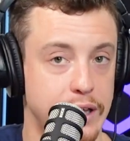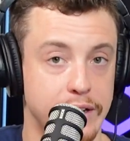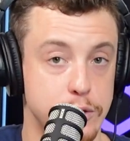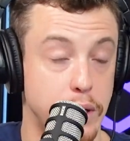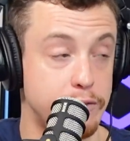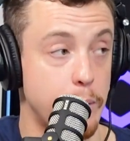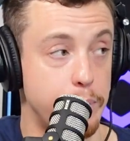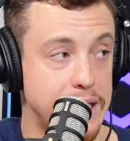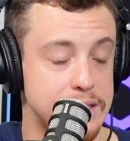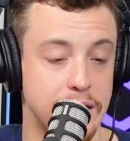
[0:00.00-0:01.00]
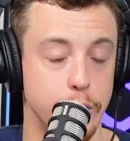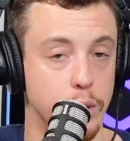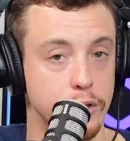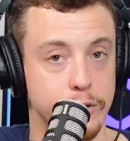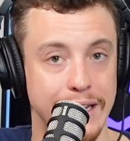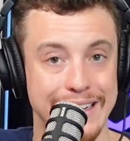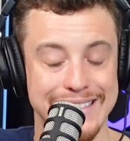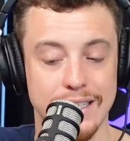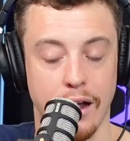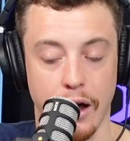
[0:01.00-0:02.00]
I think it's one of our best, and you will learn a
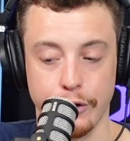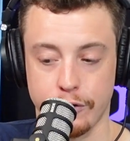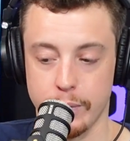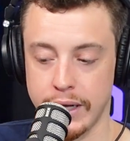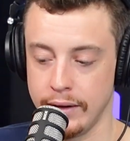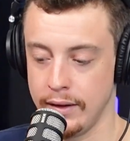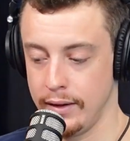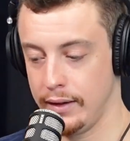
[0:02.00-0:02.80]
ton from it.